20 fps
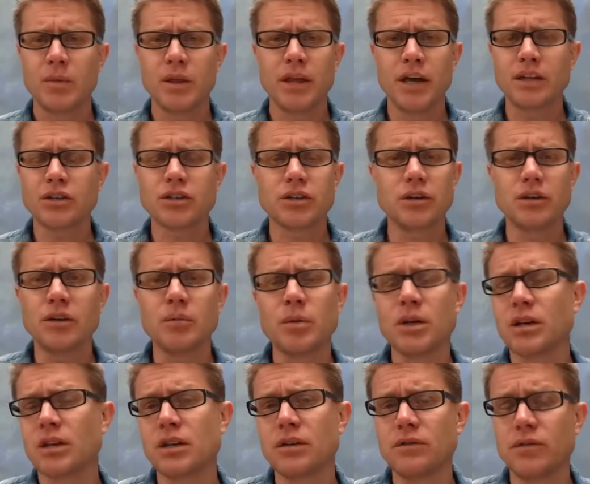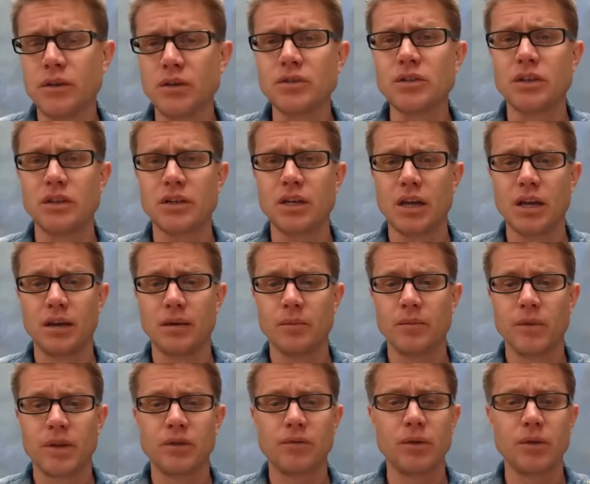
But that shouldn't have been confusing to him.